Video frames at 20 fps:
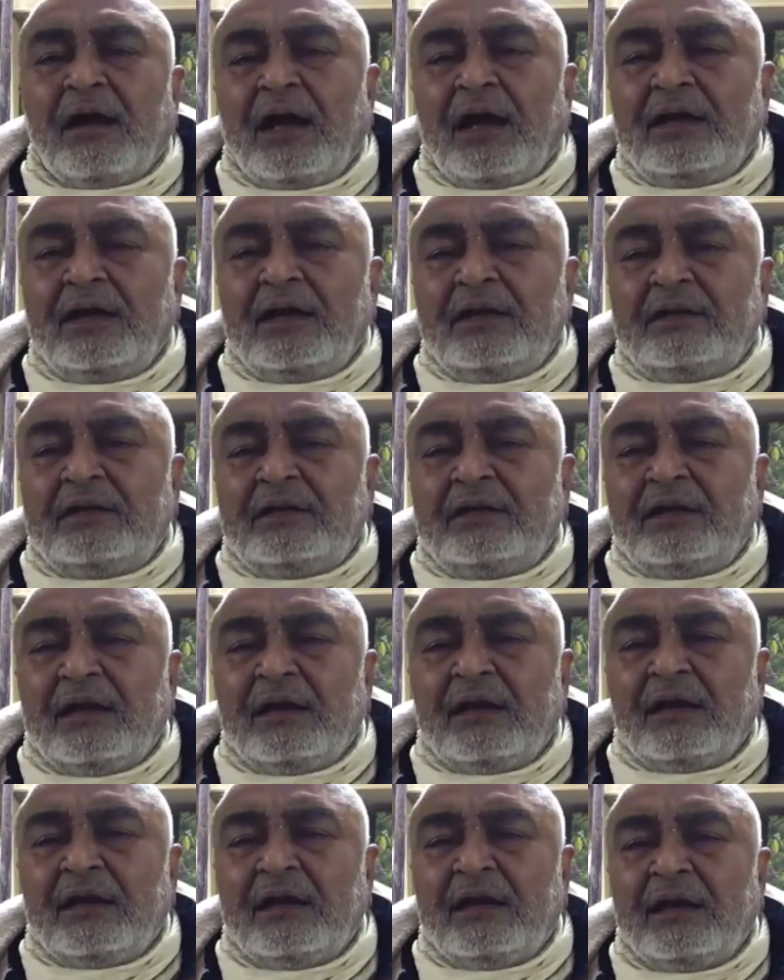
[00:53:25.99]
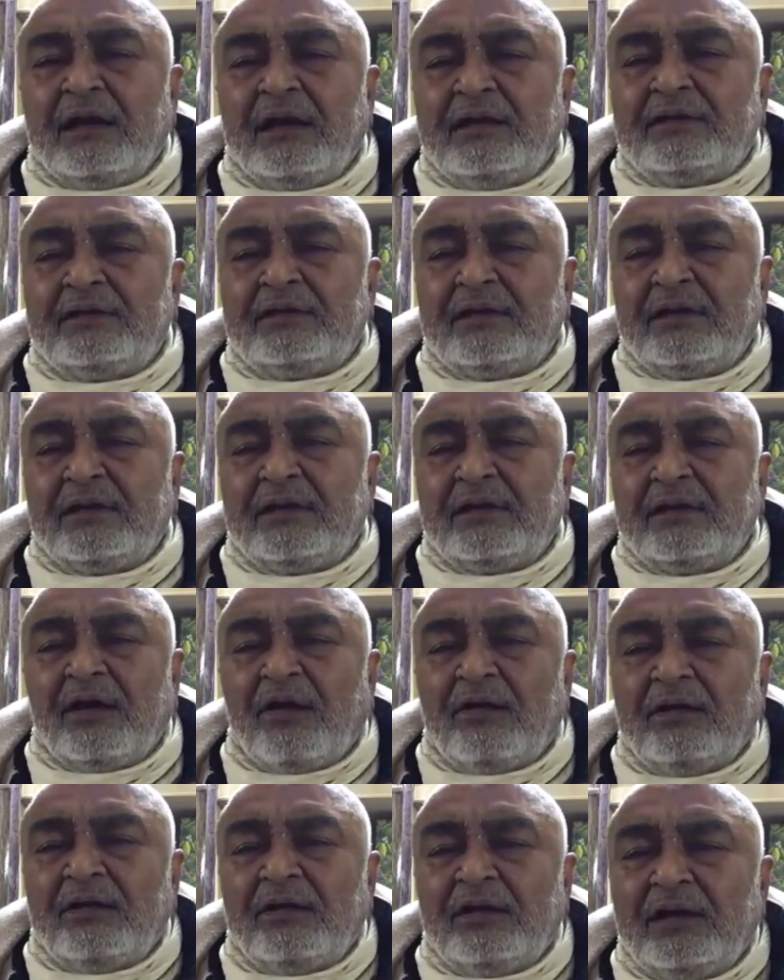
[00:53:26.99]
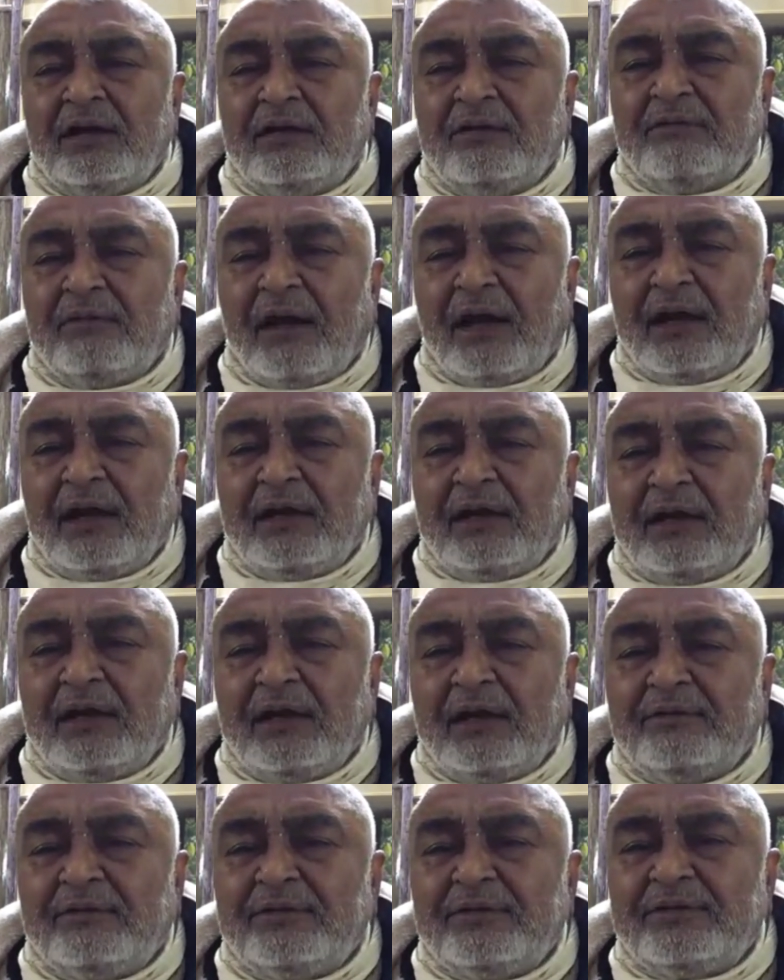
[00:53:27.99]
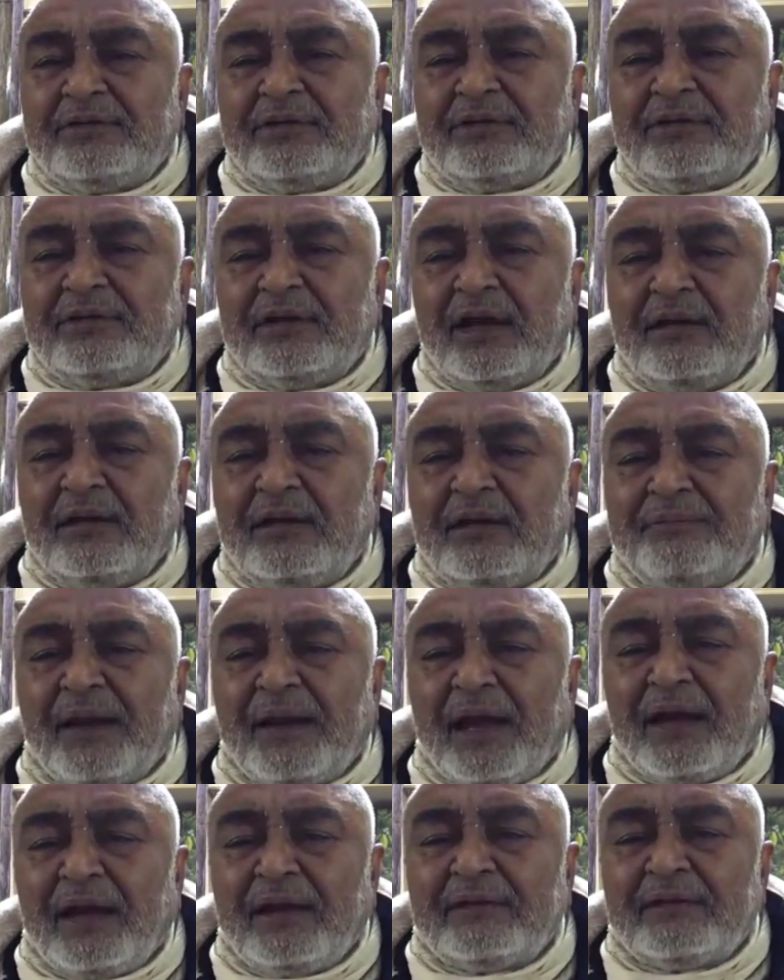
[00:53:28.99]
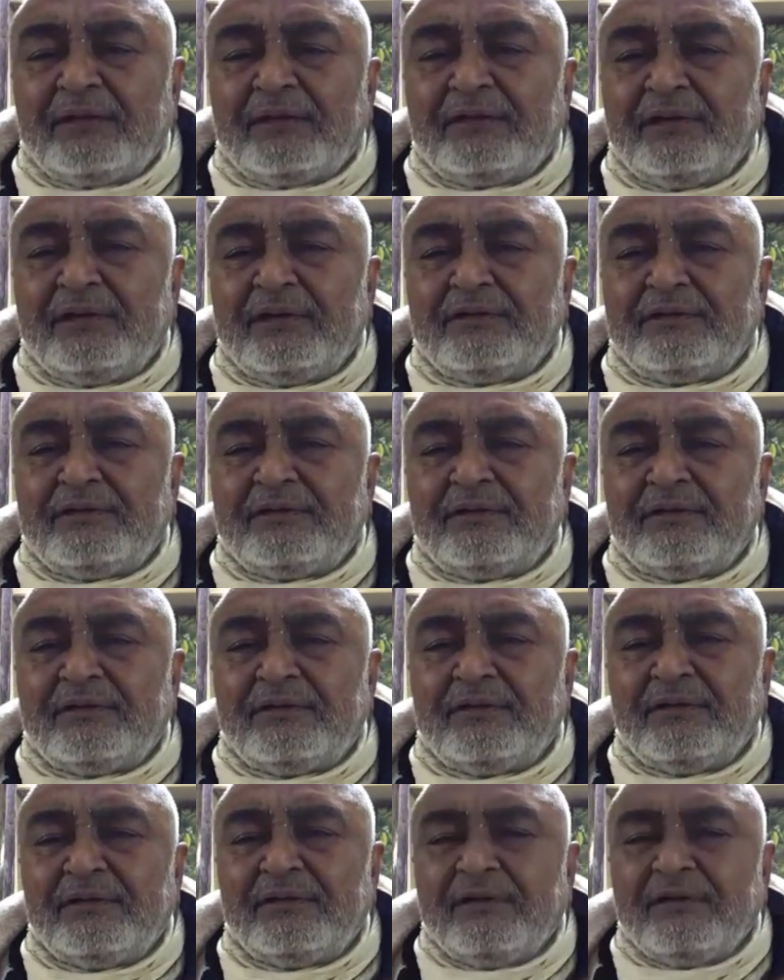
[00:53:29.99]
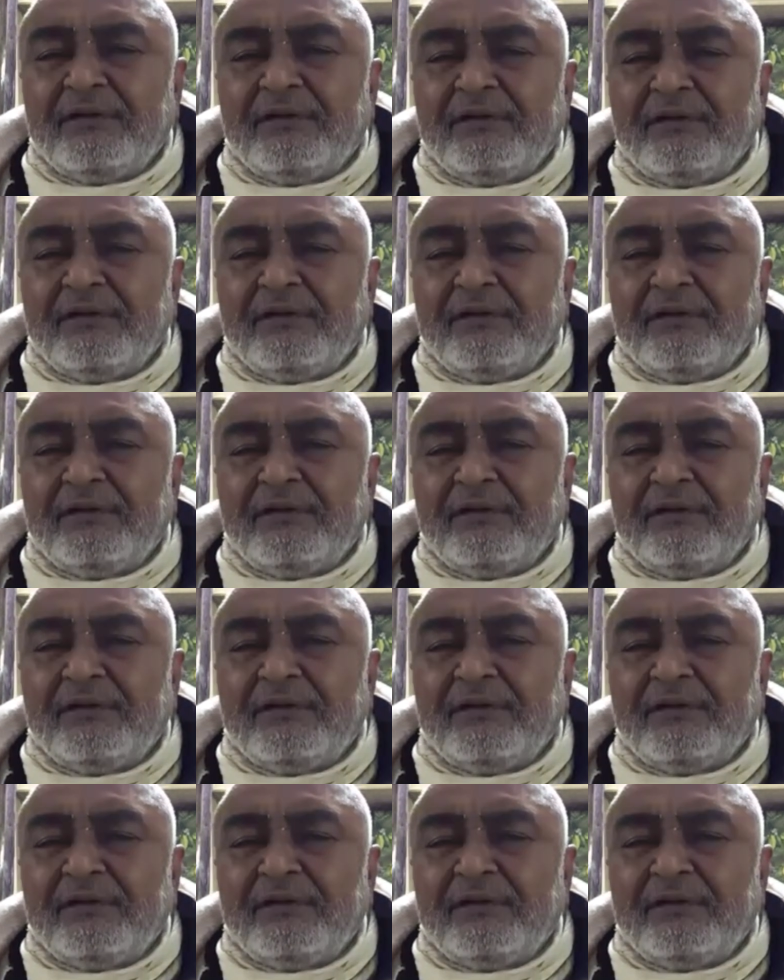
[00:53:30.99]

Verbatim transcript: anything, is only by devotional practice